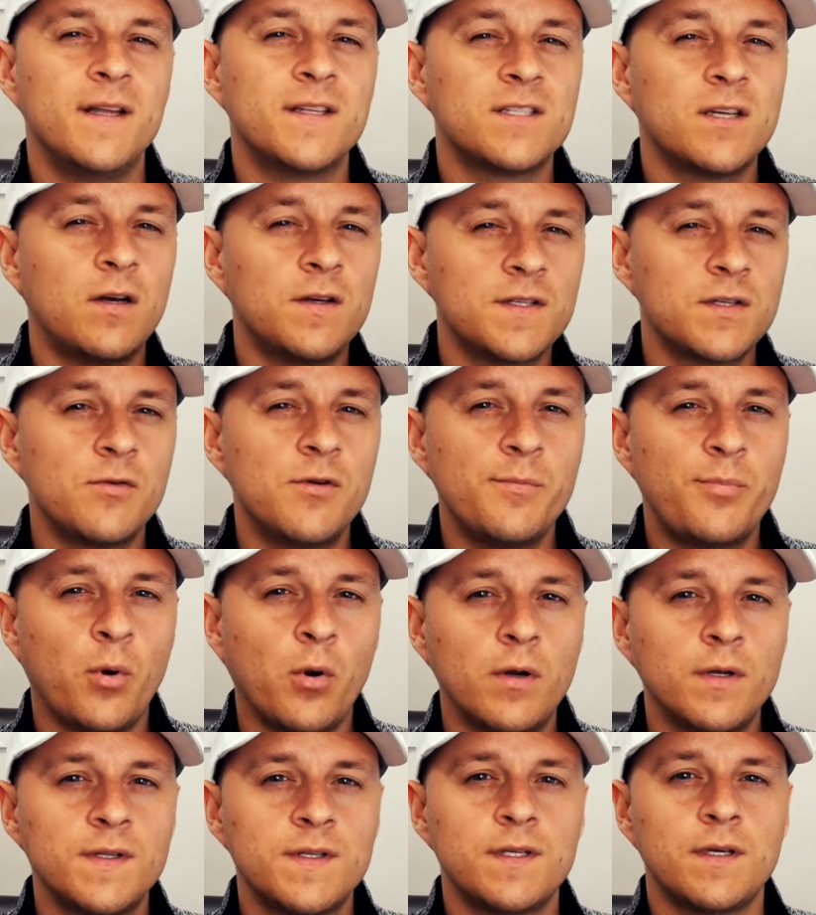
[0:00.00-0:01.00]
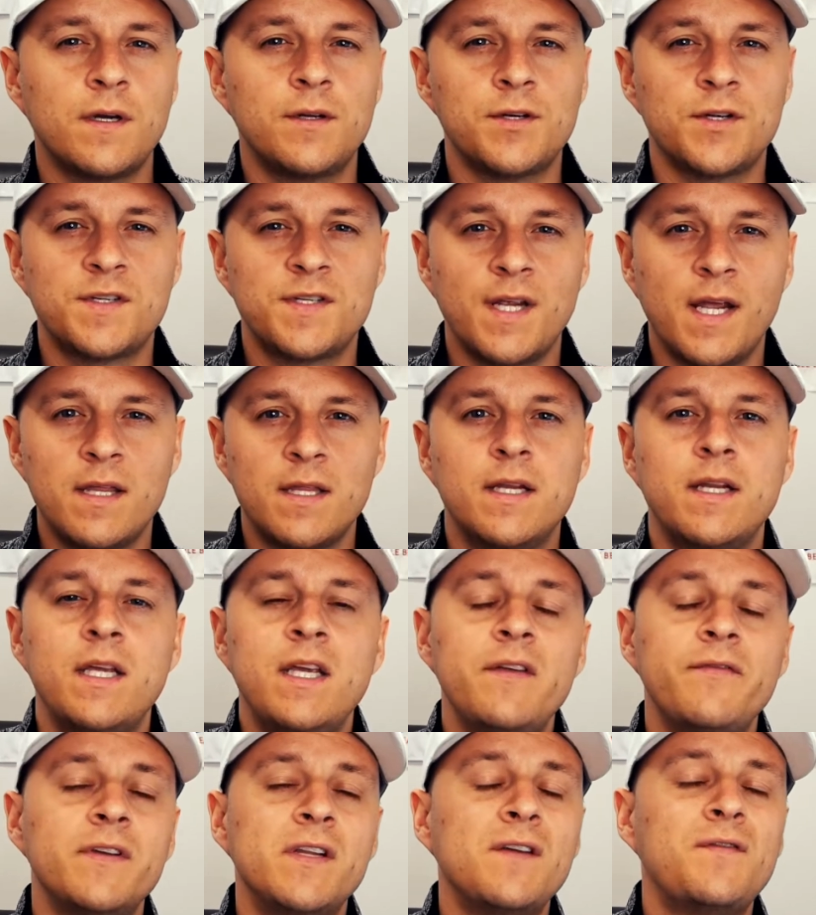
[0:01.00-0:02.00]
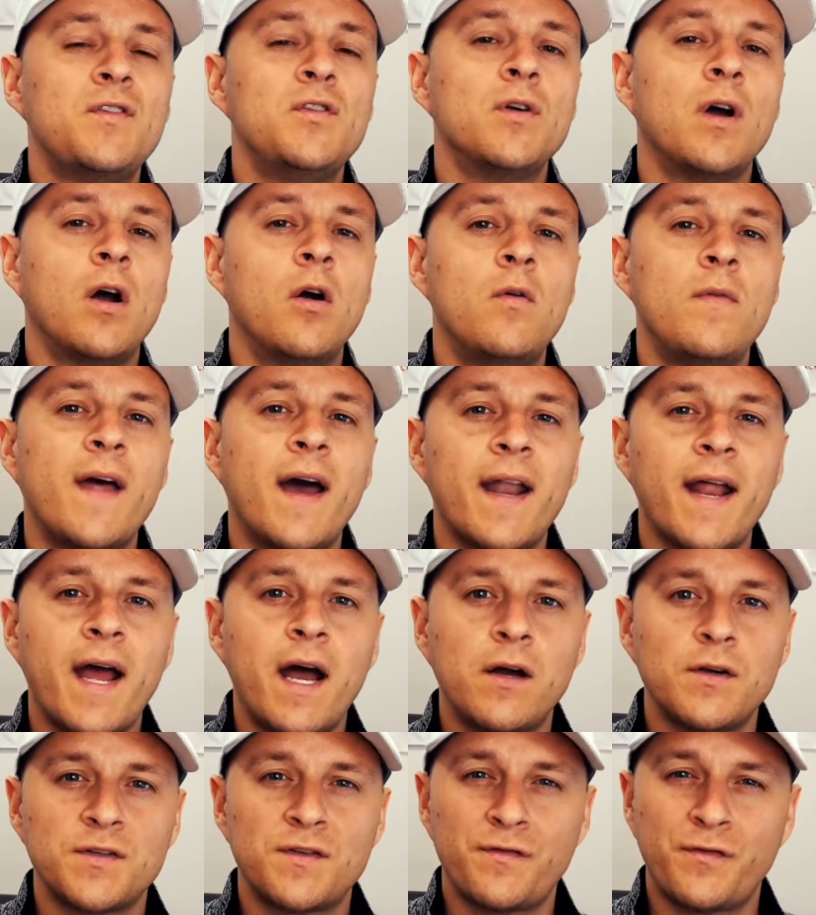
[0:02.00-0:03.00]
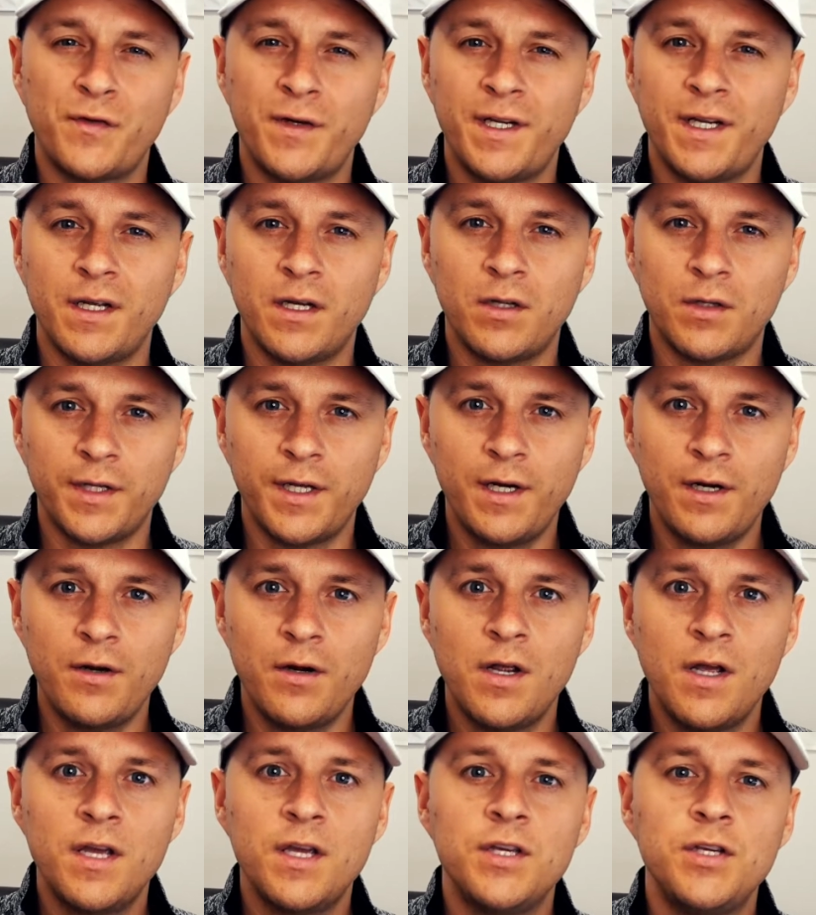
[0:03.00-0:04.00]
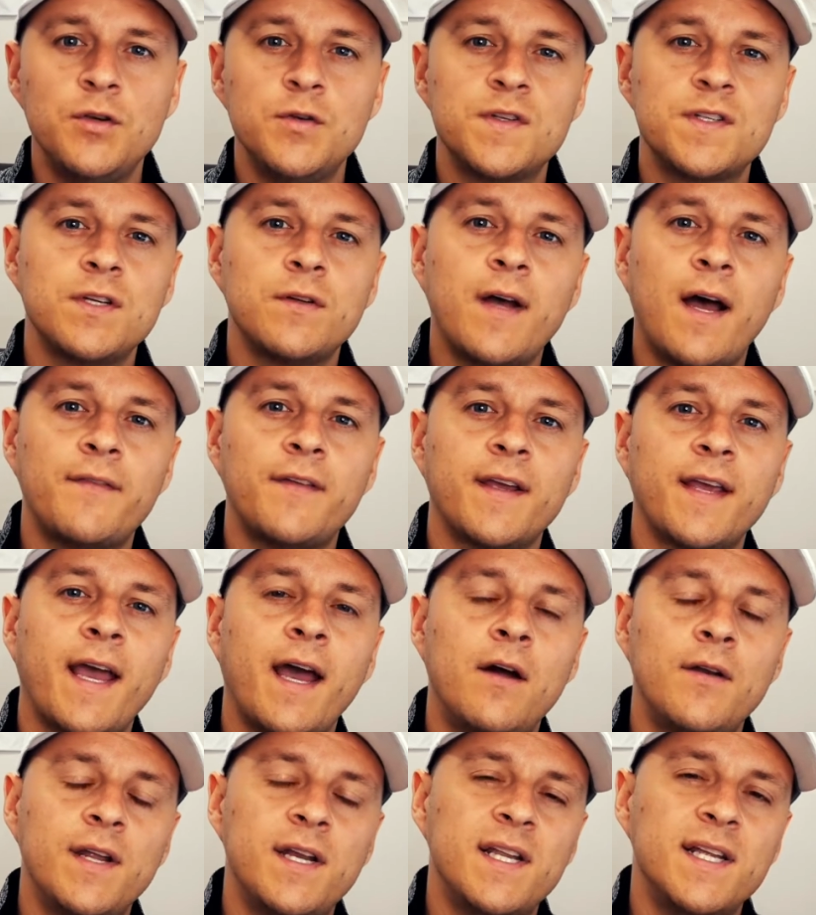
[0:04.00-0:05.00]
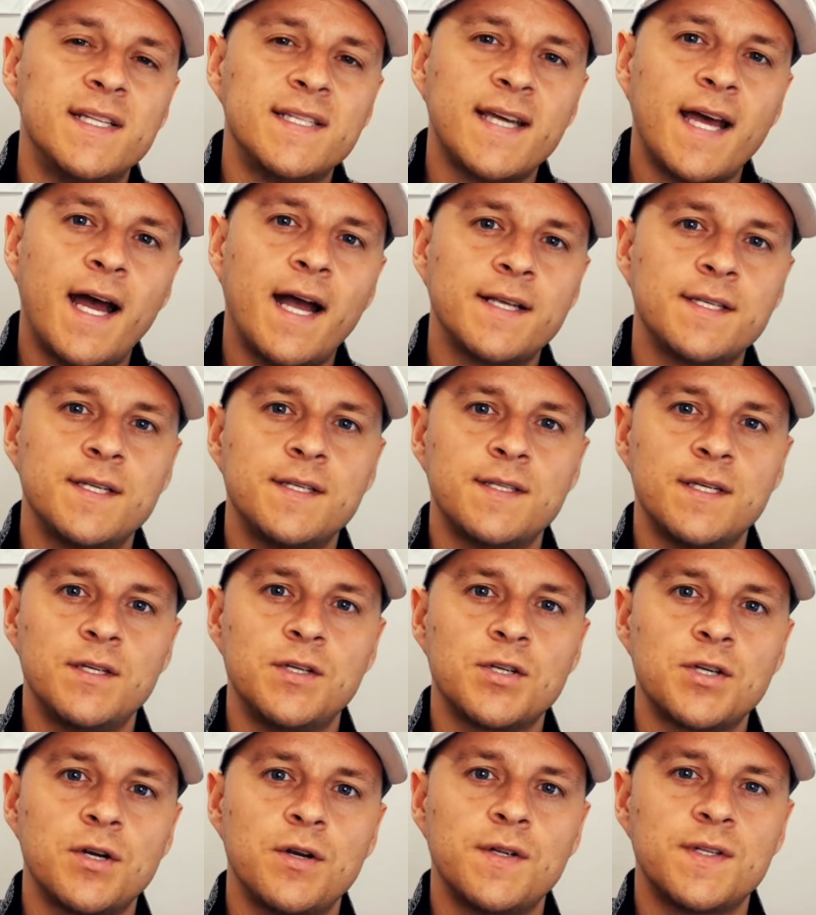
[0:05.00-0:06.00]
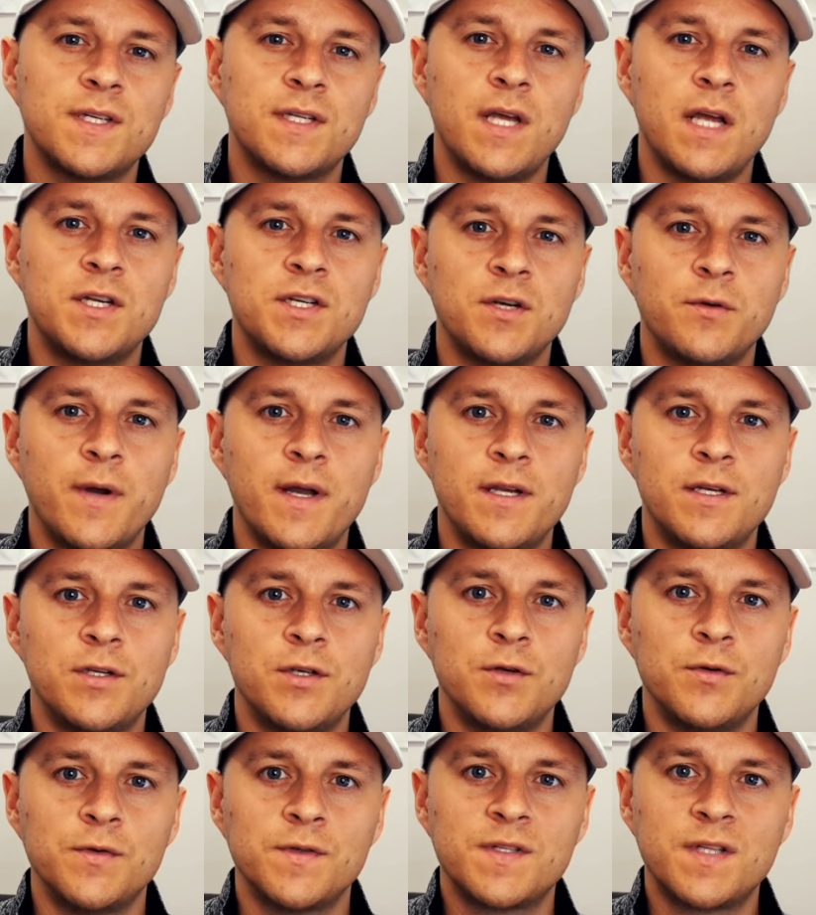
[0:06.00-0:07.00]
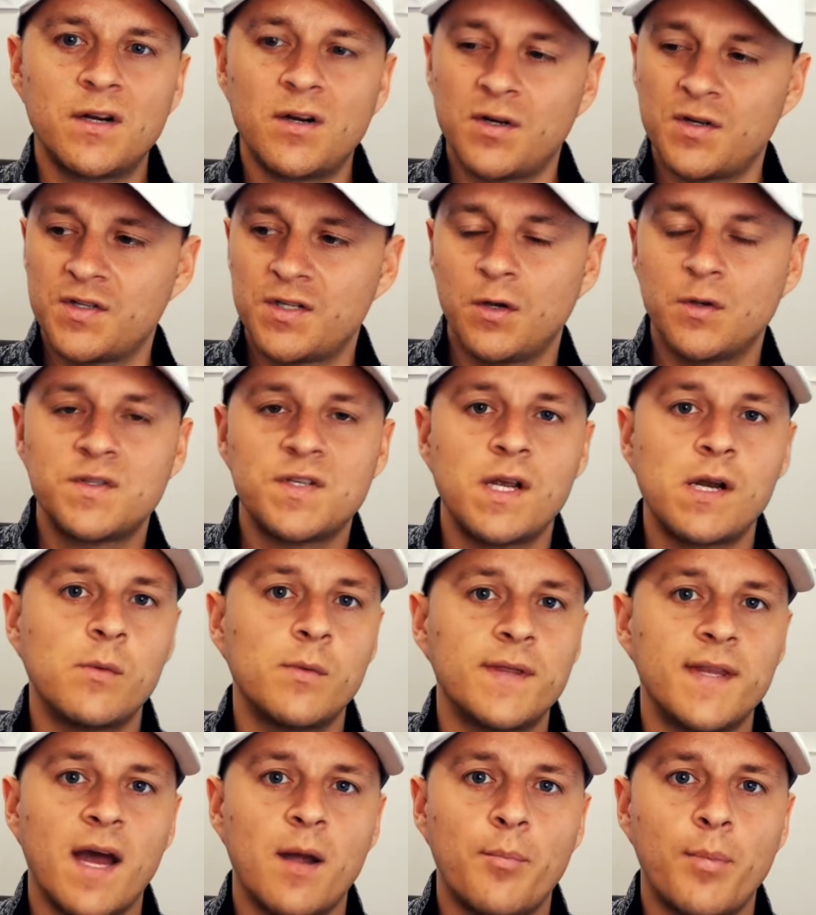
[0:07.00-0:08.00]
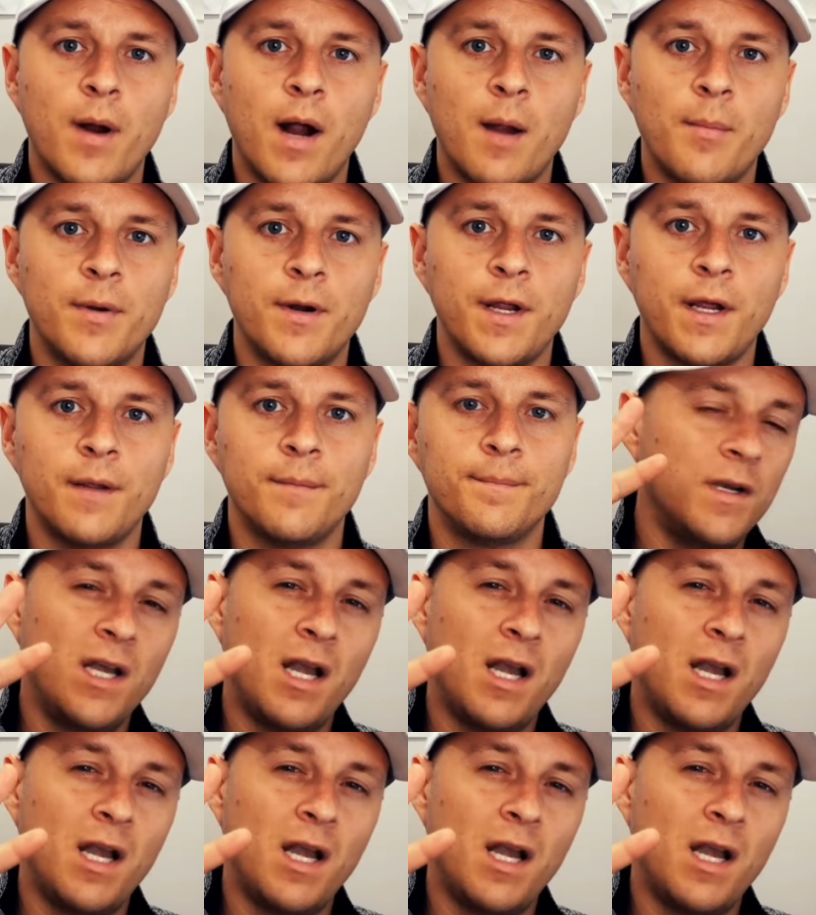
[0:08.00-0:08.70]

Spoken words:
It's also important to understand that even if you own that house free and clear, you still have to count any taxes, insurance, and HOA dues that are associated with that property.